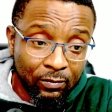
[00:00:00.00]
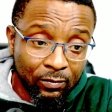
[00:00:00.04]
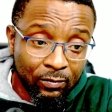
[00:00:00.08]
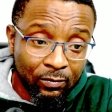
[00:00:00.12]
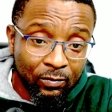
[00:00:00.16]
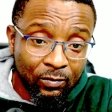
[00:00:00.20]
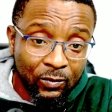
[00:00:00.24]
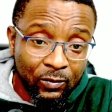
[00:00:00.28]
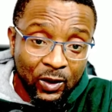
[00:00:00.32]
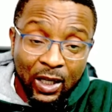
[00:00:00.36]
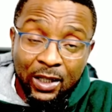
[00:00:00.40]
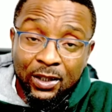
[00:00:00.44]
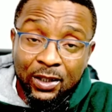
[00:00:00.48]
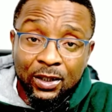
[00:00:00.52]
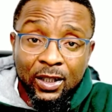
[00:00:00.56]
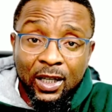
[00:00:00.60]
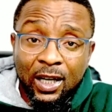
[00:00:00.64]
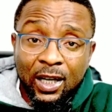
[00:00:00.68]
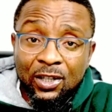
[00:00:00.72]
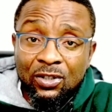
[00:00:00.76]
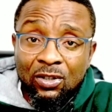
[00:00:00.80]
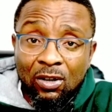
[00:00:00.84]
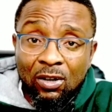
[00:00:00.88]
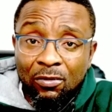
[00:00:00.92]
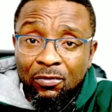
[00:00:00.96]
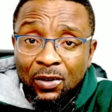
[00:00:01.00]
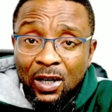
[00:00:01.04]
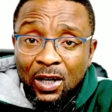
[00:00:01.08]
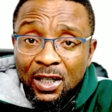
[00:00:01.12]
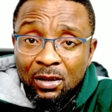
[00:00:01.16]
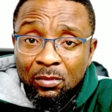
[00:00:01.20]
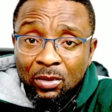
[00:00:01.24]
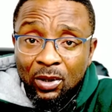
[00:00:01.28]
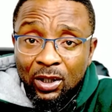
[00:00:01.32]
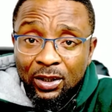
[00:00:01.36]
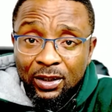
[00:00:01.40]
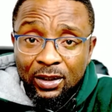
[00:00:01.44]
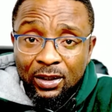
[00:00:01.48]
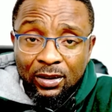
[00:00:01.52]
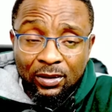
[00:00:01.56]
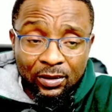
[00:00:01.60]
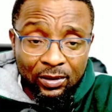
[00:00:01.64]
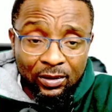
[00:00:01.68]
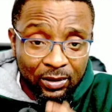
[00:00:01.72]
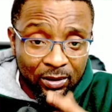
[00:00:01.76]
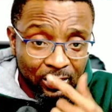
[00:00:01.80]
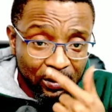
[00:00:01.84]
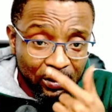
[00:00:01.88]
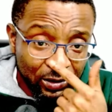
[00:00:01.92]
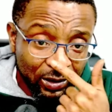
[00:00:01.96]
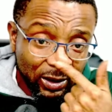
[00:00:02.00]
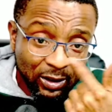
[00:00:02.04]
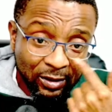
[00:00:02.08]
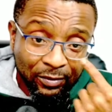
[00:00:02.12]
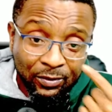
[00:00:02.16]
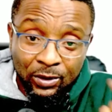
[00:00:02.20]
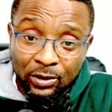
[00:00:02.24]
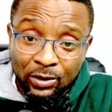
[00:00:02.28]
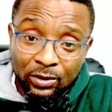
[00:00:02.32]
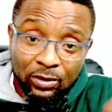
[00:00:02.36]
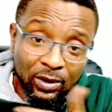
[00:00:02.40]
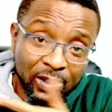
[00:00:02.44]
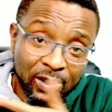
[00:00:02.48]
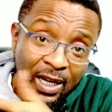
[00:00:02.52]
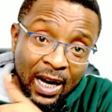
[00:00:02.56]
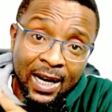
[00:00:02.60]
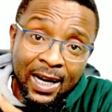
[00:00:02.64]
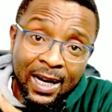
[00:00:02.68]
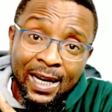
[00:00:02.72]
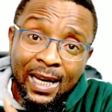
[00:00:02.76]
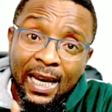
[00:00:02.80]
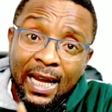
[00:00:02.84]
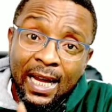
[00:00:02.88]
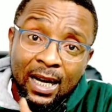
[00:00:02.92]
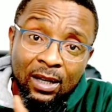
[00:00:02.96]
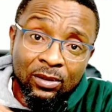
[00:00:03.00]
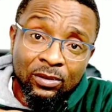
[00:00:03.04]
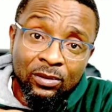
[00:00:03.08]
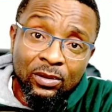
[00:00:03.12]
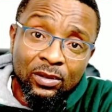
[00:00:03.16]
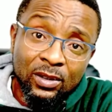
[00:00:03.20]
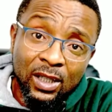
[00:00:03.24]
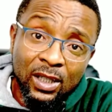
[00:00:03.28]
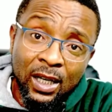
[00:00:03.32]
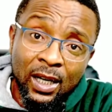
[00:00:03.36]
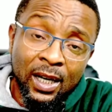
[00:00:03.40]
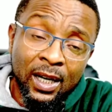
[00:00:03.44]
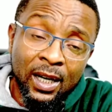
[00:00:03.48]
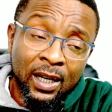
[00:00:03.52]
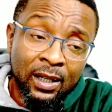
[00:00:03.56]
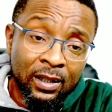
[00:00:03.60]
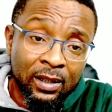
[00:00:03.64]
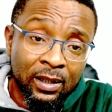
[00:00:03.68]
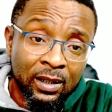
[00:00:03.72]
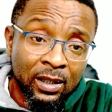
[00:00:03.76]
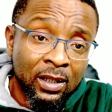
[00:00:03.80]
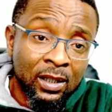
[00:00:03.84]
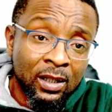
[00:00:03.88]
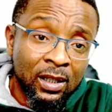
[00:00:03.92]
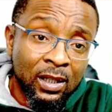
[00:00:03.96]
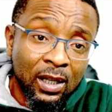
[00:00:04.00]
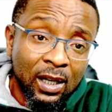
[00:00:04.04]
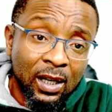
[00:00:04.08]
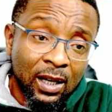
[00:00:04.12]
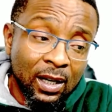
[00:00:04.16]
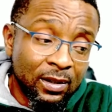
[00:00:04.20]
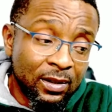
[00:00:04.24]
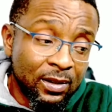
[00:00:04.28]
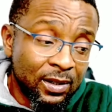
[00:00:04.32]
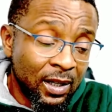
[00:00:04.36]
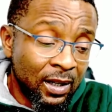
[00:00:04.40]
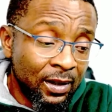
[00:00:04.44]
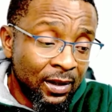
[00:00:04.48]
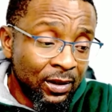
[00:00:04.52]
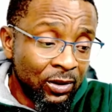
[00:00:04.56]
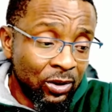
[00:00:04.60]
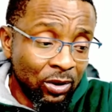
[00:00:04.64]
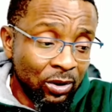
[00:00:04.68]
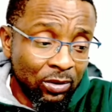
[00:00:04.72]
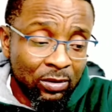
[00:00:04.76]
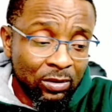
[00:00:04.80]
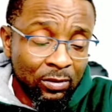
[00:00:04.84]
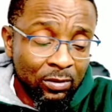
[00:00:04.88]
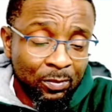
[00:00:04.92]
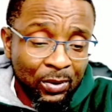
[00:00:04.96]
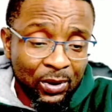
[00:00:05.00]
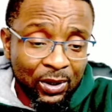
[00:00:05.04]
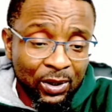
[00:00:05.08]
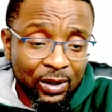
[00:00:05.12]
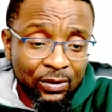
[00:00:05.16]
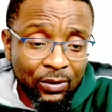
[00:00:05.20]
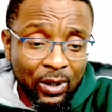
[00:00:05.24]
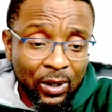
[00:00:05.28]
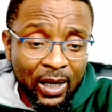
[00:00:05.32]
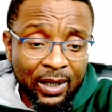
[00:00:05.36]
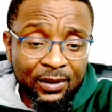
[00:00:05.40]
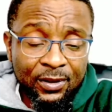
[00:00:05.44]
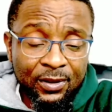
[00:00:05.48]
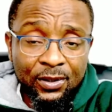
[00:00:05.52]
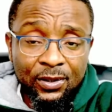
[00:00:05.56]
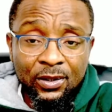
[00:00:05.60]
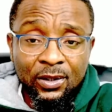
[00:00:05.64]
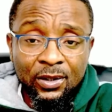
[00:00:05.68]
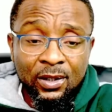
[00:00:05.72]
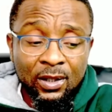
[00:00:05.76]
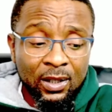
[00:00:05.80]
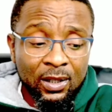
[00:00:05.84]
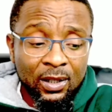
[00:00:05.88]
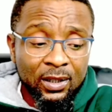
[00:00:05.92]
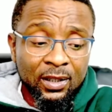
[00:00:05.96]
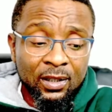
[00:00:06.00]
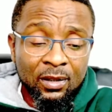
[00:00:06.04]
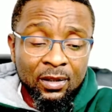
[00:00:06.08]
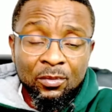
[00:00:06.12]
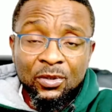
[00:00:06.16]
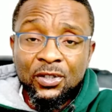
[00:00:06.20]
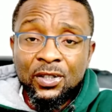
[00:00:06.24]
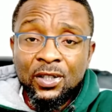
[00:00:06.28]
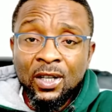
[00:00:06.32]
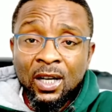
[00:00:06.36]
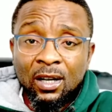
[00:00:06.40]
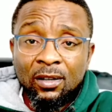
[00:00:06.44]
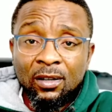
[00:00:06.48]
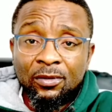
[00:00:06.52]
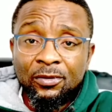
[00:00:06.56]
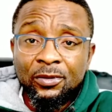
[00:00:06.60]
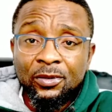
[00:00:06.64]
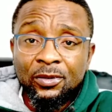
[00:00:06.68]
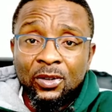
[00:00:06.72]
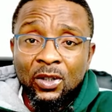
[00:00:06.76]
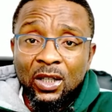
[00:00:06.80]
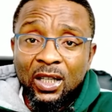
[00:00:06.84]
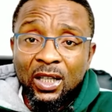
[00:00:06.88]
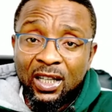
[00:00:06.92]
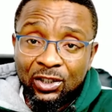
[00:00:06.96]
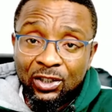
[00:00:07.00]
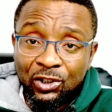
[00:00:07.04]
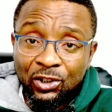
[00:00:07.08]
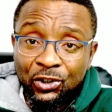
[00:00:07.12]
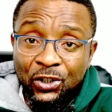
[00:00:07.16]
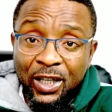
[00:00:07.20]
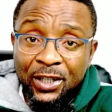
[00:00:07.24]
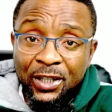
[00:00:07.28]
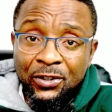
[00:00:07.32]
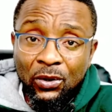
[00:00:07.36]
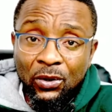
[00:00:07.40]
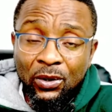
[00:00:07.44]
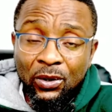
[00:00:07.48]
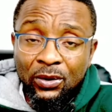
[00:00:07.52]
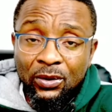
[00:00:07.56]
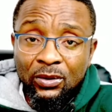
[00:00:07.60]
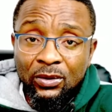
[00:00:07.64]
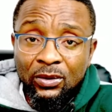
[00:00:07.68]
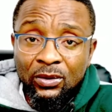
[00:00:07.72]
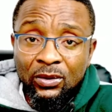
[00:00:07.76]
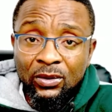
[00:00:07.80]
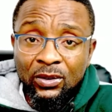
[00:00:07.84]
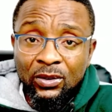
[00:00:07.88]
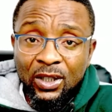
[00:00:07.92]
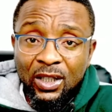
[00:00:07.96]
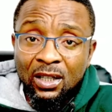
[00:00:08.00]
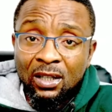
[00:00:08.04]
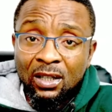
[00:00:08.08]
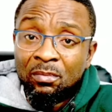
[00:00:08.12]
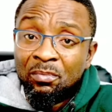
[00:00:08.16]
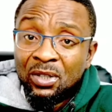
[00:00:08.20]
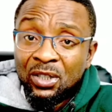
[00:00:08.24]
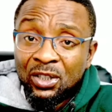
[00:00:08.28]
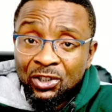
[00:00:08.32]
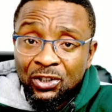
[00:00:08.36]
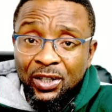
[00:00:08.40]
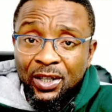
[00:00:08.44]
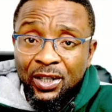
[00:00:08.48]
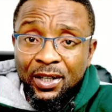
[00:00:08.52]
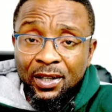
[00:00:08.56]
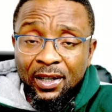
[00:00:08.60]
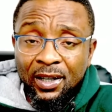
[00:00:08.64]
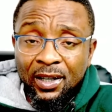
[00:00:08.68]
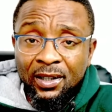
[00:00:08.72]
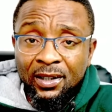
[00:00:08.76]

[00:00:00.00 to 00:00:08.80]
Nigeria is not for anybody. Even though that clown, Asari Dokupig, right? Himself, a traitor, a betrayer.